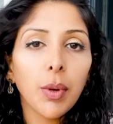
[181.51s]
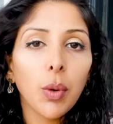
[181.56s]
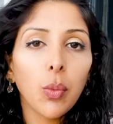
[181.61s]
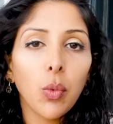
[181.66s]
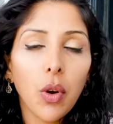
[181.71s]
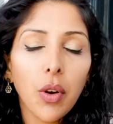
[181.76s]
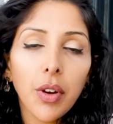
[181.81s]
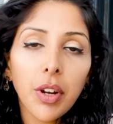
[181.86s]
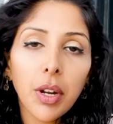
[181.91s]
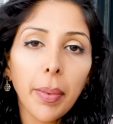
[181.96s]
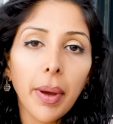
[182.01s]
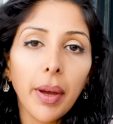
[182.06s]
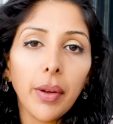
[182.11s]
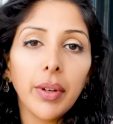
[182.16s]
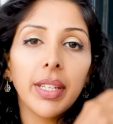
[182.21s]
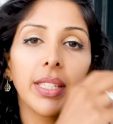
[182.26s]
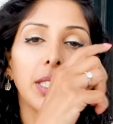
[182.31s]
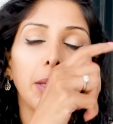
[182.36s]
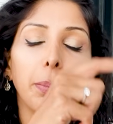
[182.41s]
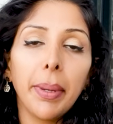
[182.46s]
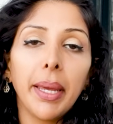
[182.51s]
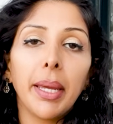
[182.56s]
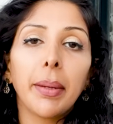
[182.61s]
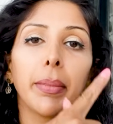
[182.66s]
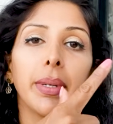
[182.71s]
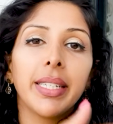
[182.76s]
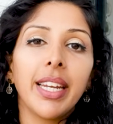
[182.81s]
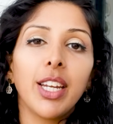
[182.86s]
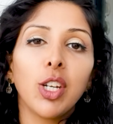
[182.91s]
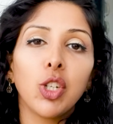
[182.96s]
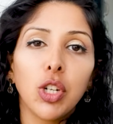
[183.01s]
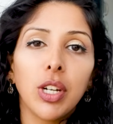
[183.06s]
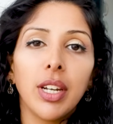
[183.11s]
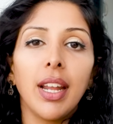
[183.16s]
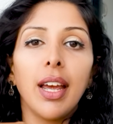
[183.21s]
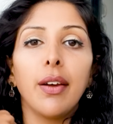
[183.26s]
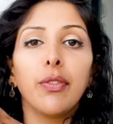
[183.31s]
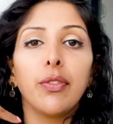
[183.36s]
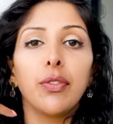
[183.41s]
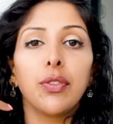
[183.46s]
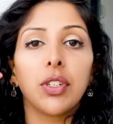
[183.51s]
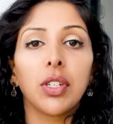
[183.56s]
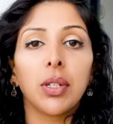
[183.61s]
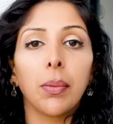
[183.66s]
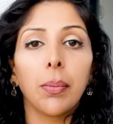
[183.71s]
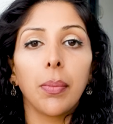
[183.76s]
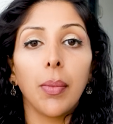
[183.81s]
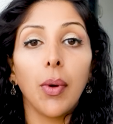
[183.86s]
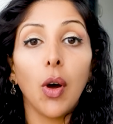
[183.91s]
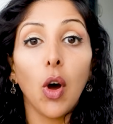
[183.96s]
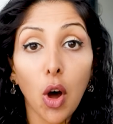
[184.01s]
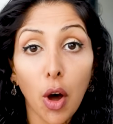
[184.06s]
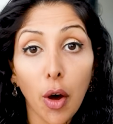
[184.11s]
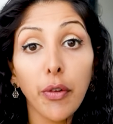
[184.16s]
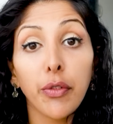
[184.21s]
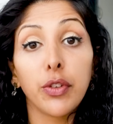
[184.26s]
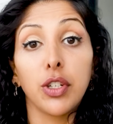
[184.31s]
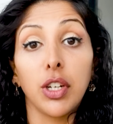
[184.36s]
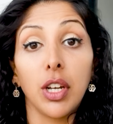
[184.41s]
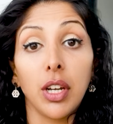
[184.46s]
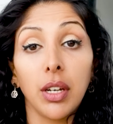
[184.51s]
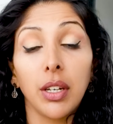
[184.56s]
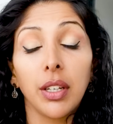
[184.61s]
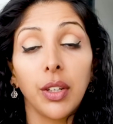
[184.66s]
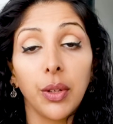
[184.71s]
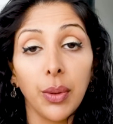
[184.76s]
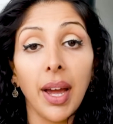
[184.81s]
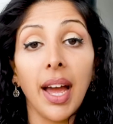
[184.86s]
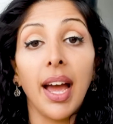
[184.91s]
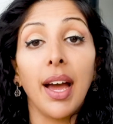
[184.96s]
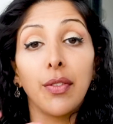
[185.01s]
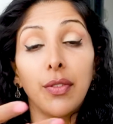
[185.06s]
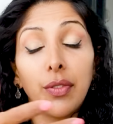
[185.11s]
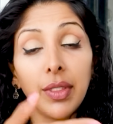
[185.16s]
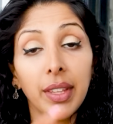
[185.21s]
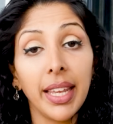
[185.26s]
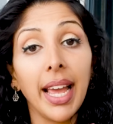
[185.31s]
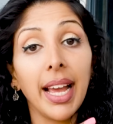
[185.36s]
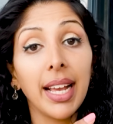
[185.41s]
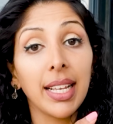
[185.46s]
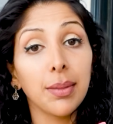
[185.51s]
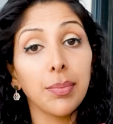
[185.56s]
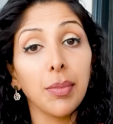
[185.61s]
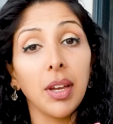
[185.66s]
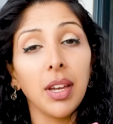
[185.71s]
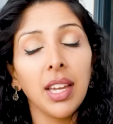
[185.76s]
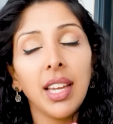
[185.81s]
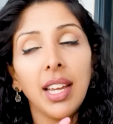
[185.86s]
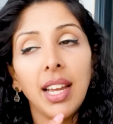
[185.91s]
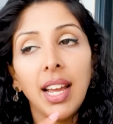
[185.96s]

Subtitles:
I'm worried about, it's the pigmentation left after you have the eczema.